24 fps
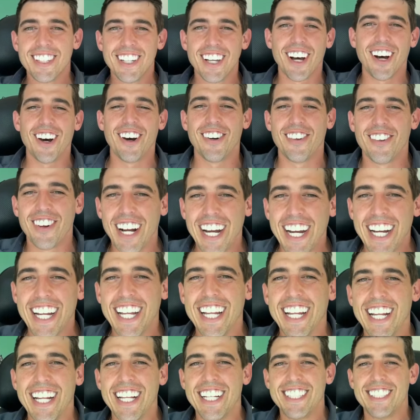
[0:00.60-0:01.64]
All right,
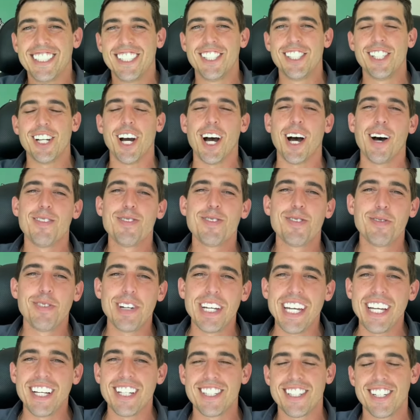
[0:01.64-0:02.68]
it is jobs week,